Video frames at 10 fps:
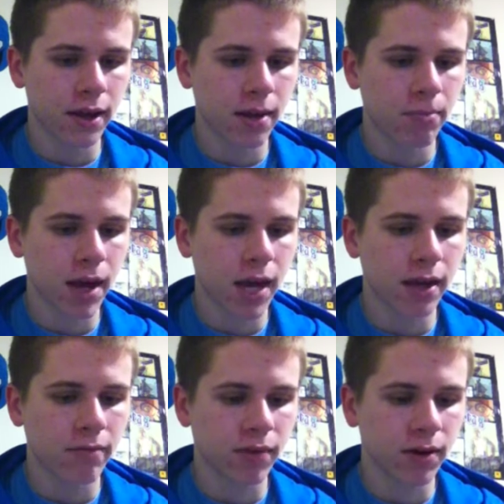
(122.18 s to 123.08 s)
I might
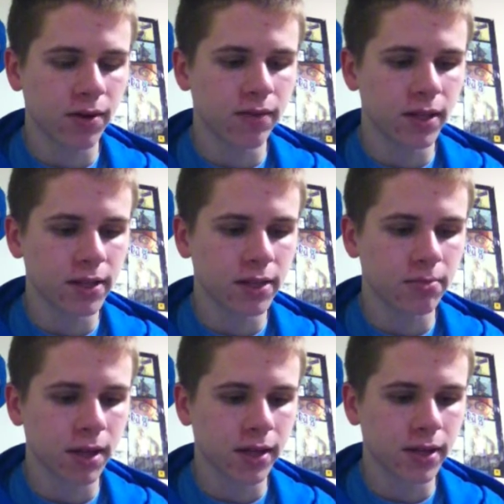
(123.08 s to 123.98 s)
involve this in
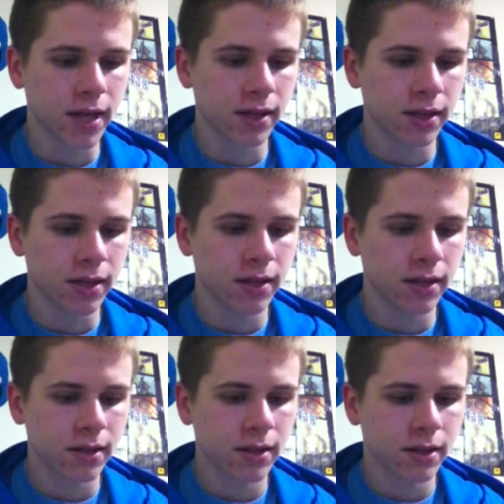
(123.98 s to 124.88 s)
my daily
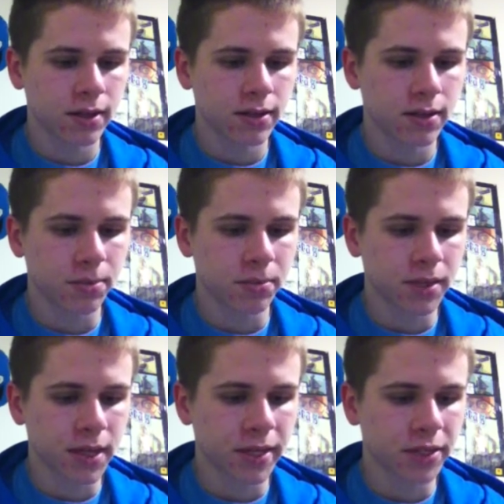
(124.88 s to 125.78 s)

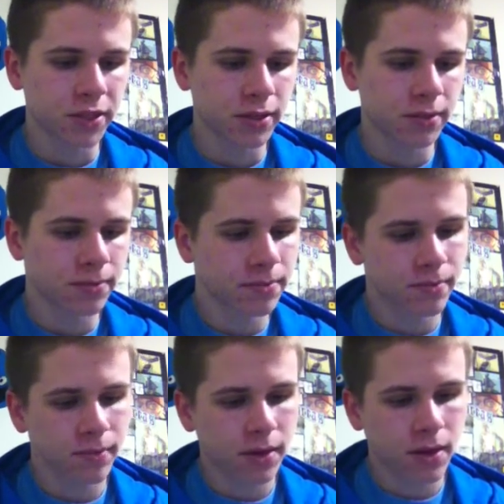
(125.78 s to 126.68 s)
supplementation,
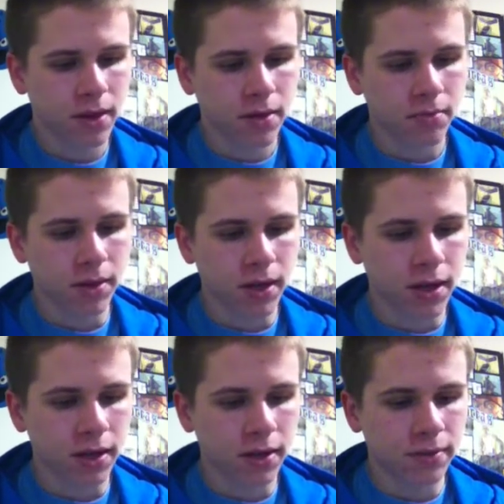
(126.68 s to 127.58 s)
but
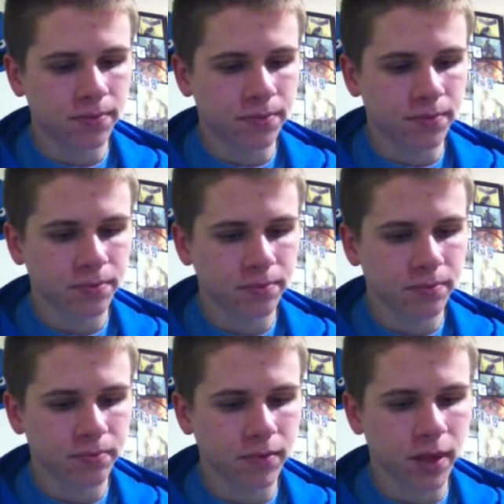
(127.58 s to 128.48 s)
again,
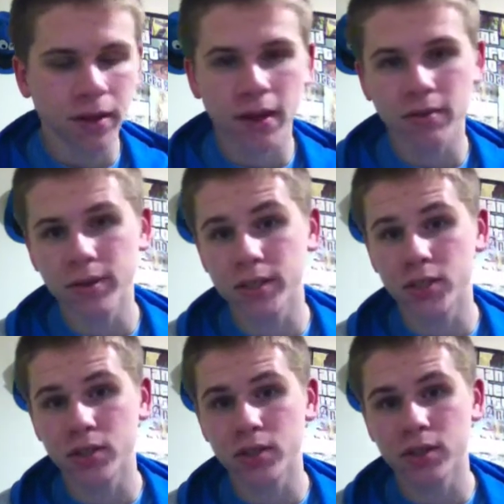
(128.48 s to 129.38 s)
not really
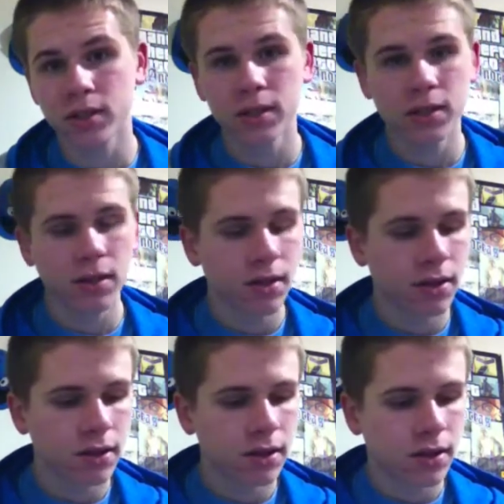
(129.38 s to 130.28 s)
sure.
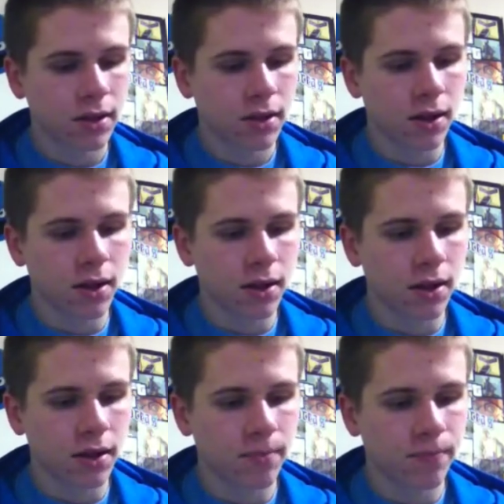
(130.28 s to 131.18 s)

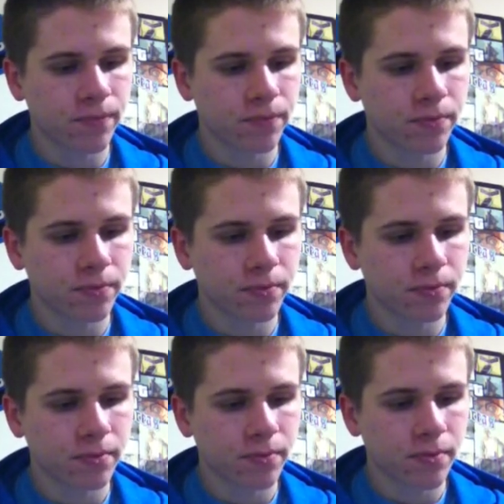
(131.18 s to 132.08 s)
Uh,
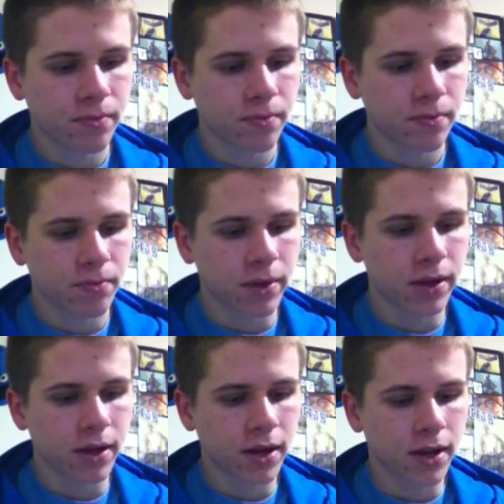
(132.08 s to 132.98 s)

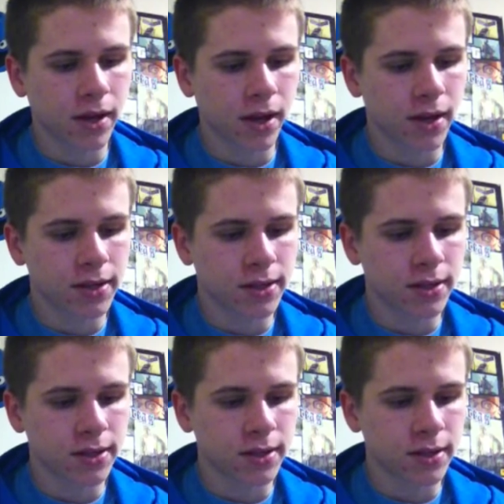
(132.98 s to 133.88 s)
but yeah, guys,
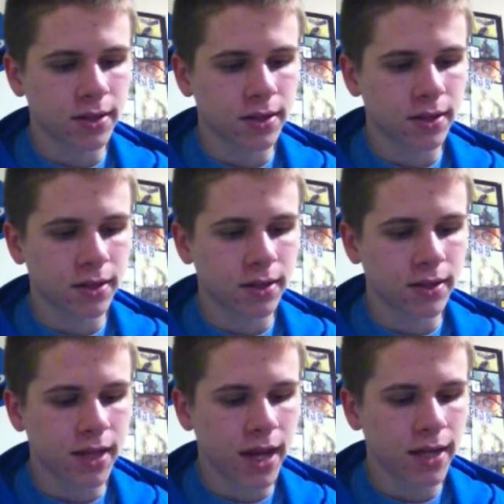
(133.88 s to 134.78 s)
uh, the
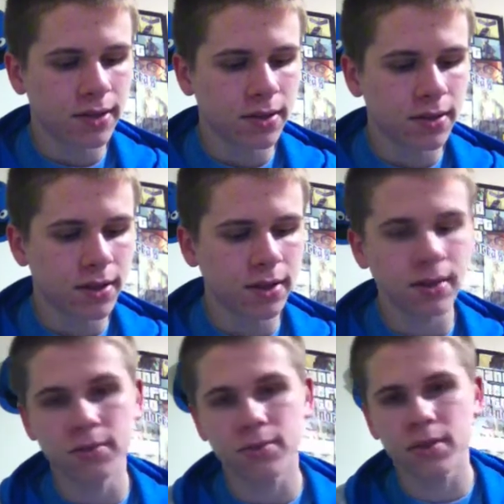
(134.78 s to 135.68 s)
taste on it,
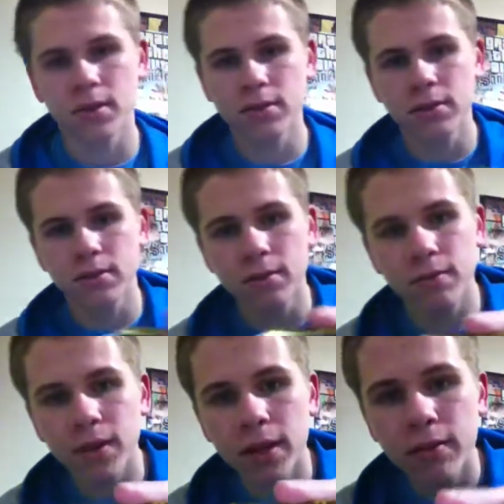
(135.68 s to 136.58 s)
this was also, the
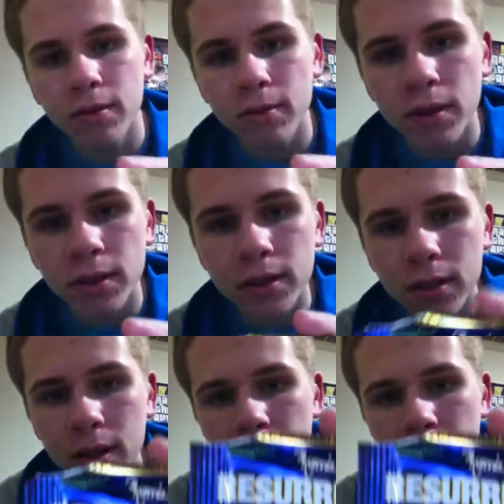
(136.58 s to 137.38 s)
flavor was,